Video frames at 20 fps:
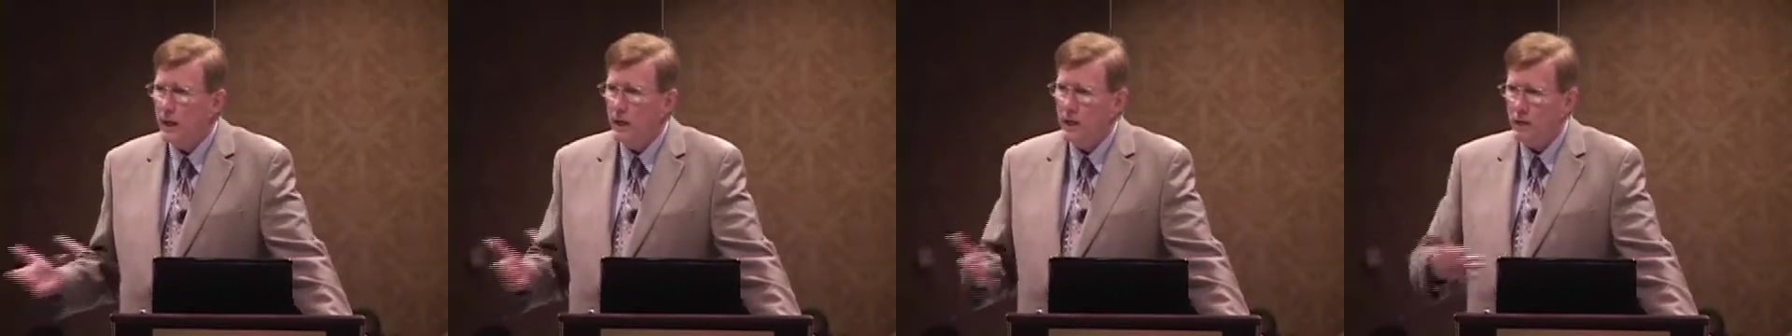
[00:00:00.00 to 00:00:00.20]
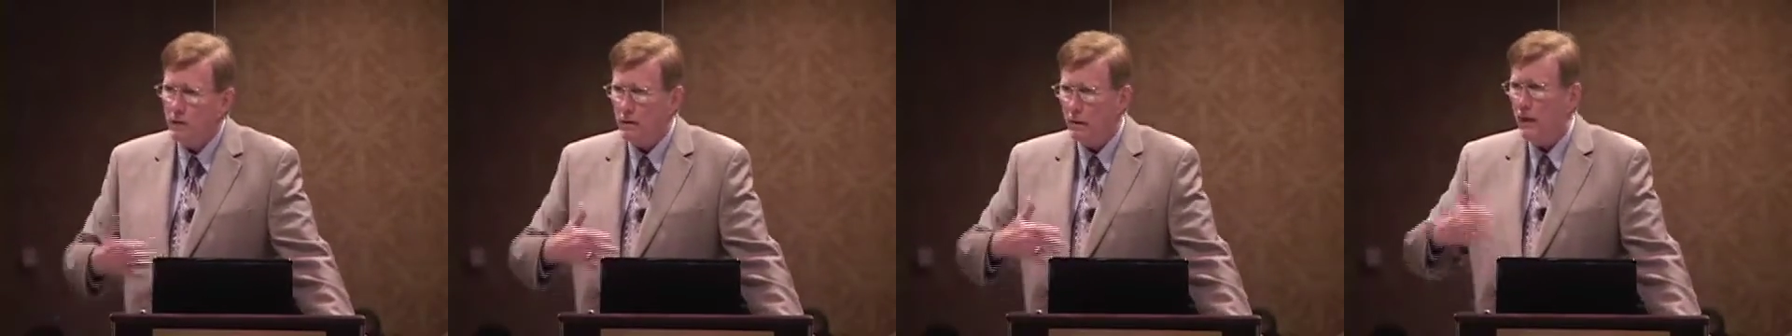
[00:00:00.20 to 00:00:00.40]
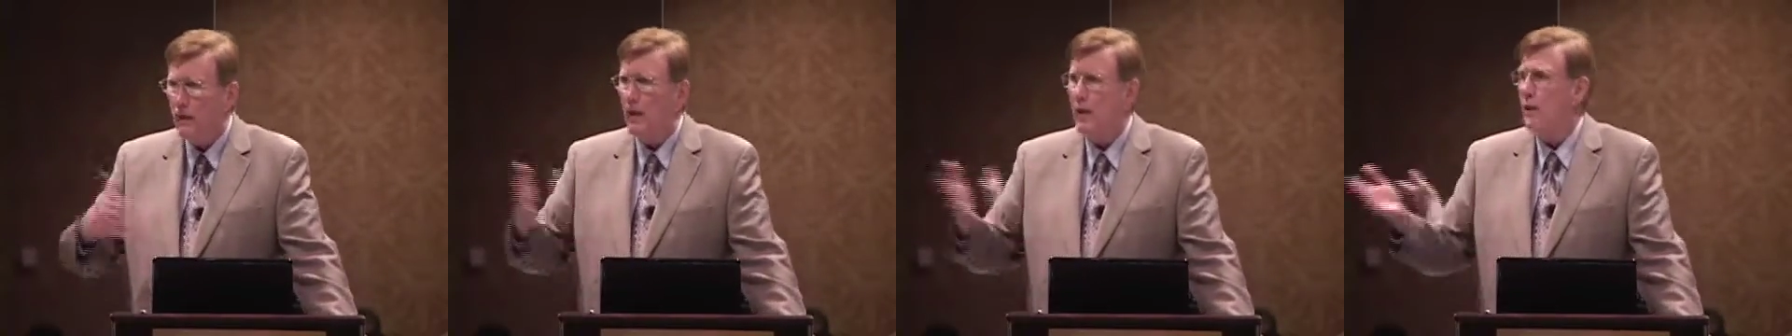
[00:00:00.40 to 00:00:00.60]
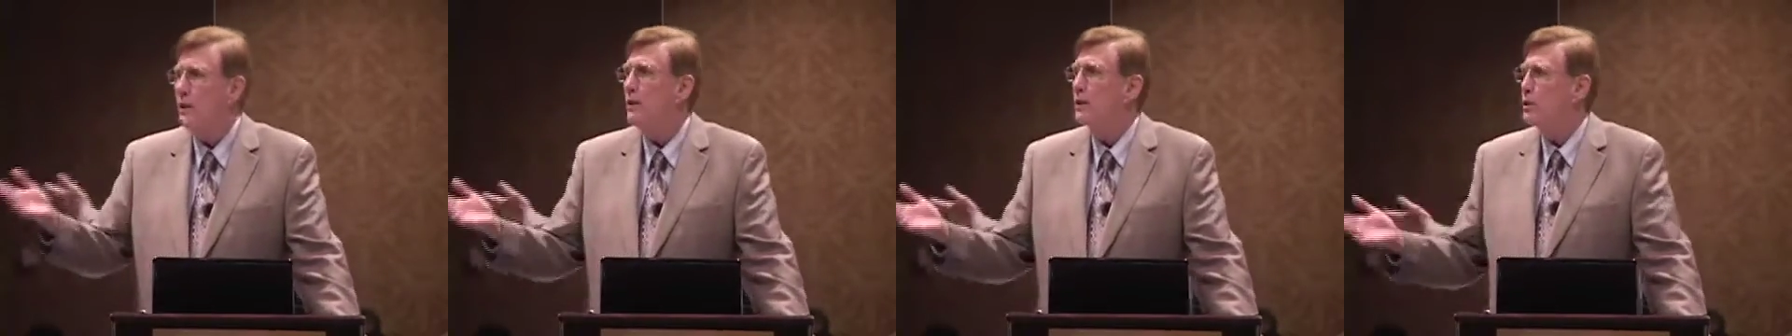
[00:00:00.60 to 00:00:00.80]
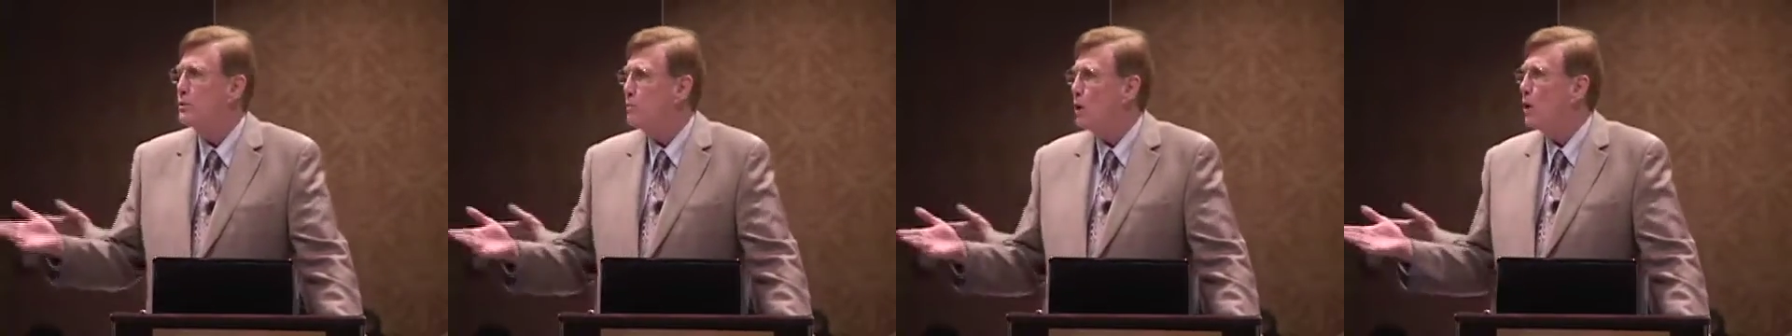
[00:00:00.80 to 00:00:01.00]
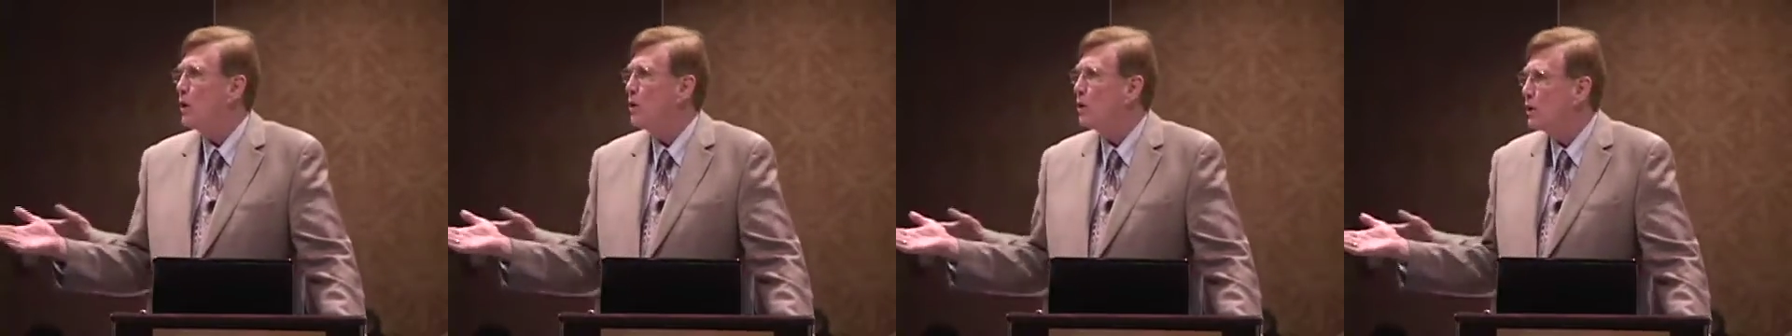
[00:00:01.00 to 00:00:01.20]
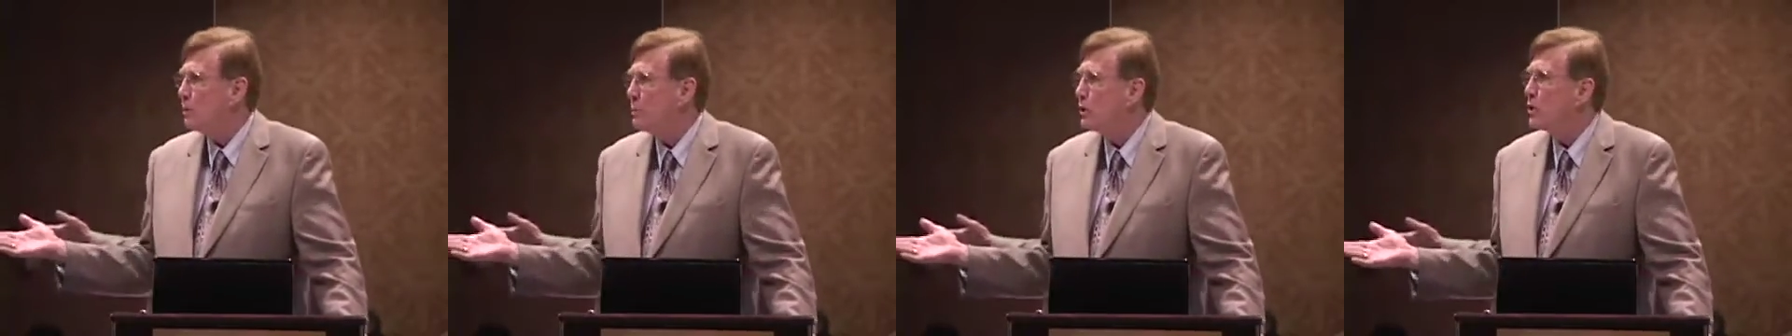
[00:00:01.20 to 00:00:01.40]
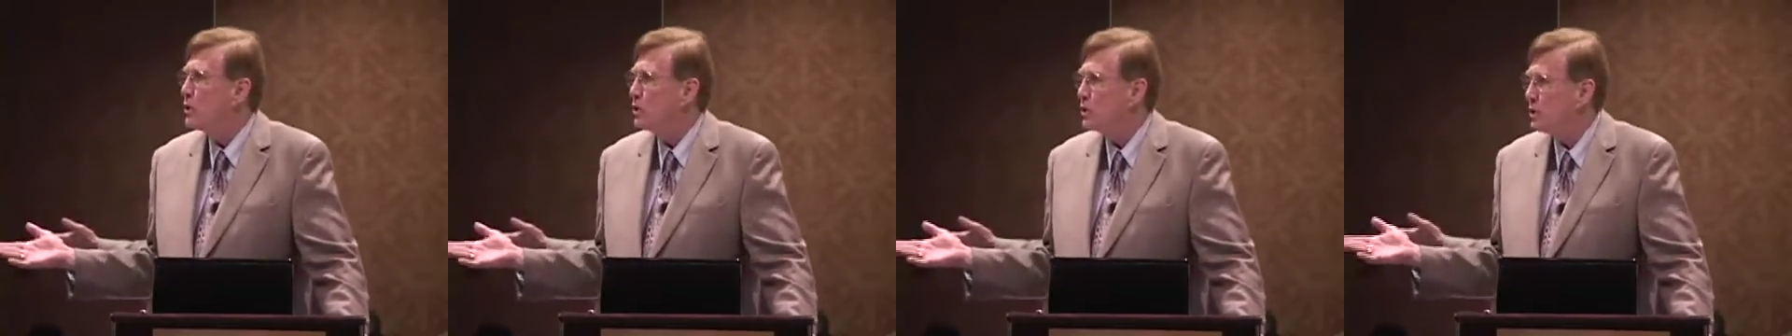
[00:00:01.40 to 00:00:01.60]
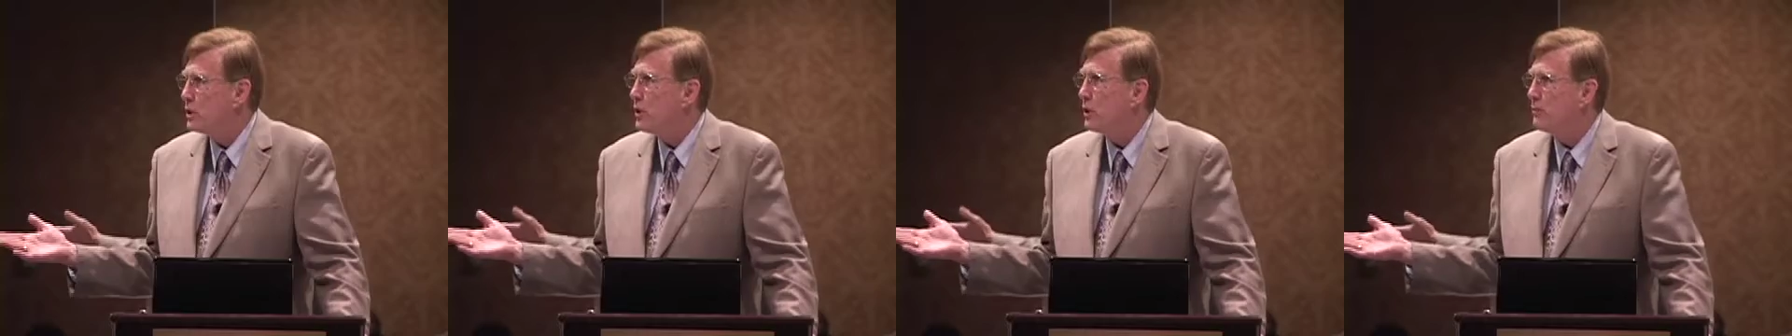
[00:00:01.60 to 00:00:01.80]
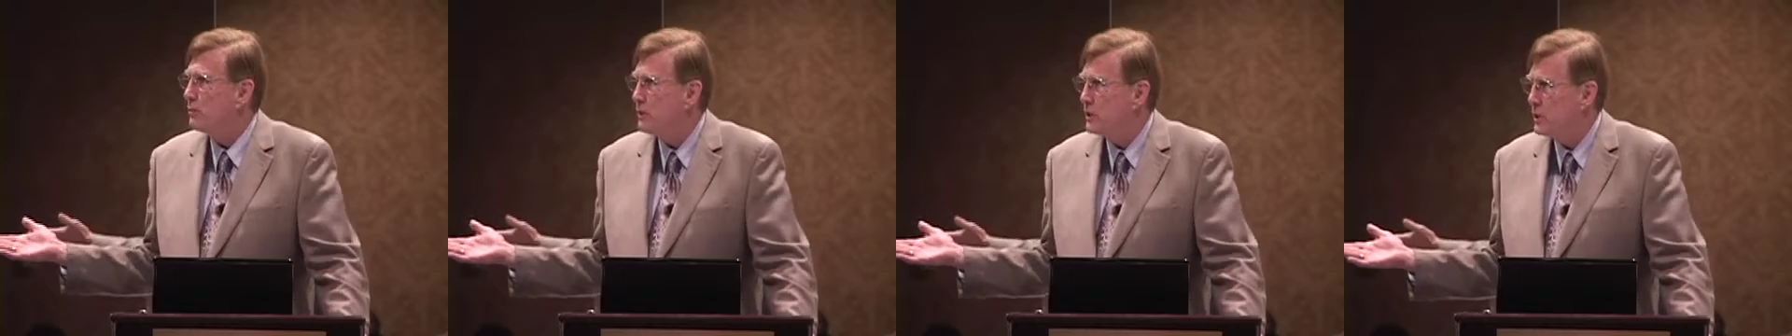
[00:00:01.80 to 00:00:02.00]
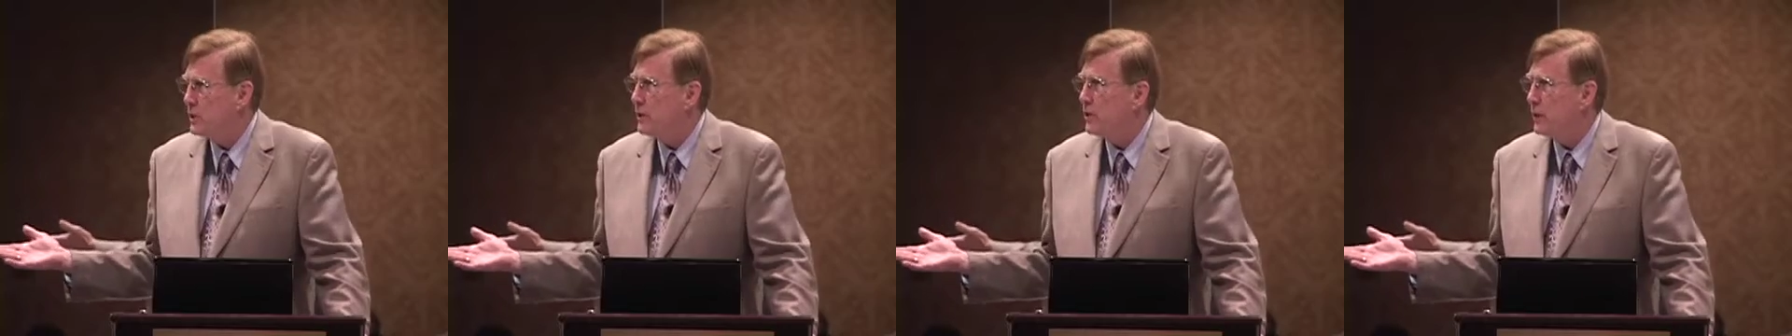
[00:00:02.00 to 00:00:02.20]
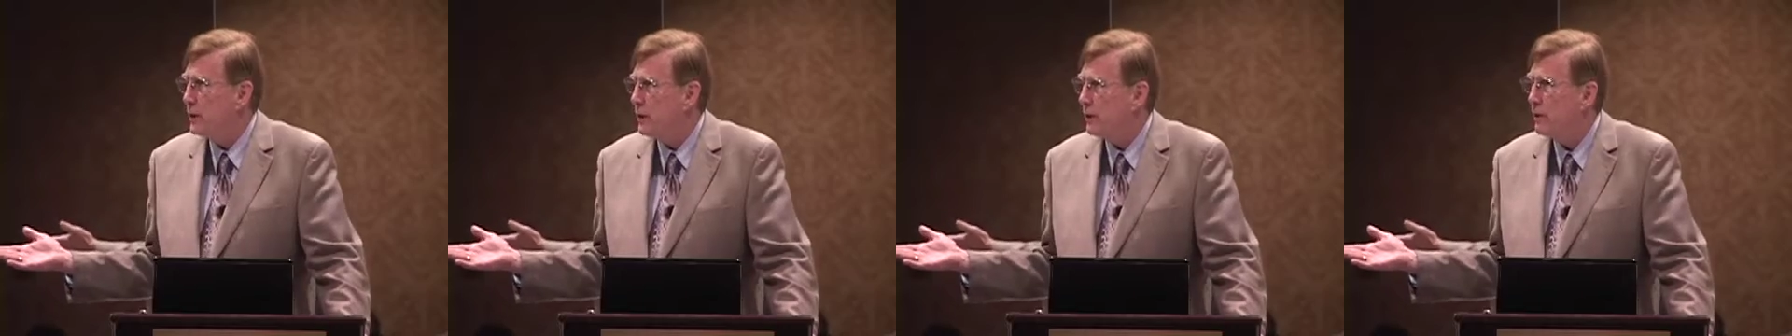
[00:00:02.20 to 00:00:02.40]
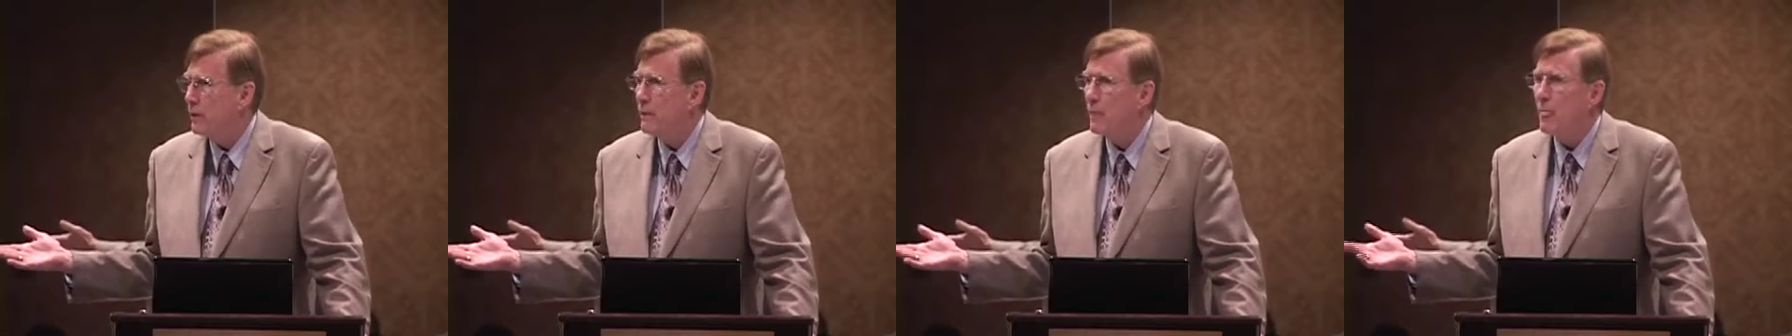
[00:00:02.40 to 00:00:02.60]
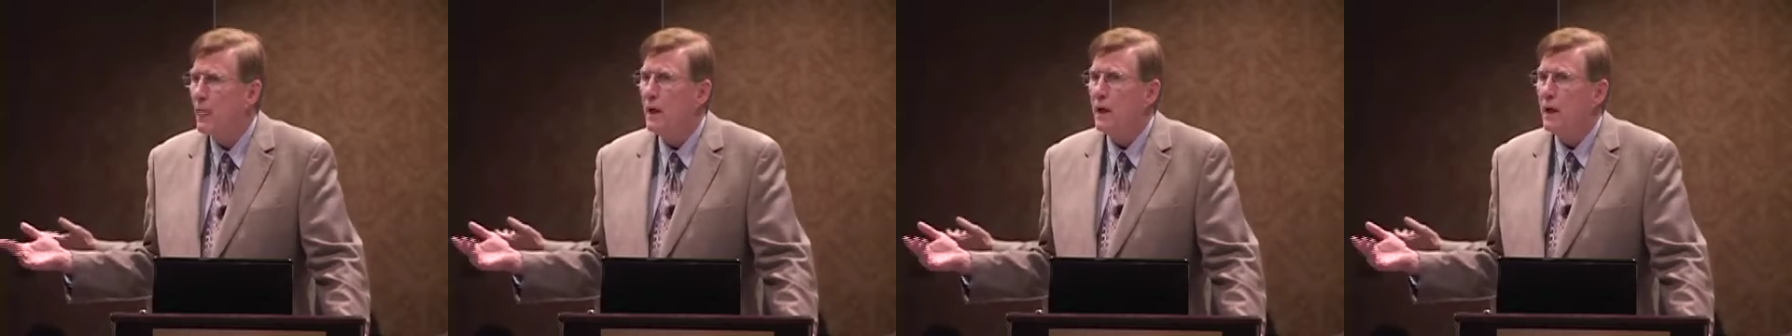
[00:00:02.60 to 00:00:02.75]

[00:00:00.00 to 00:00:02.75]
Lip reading: and a lot of the smaller commercial stuff is in there.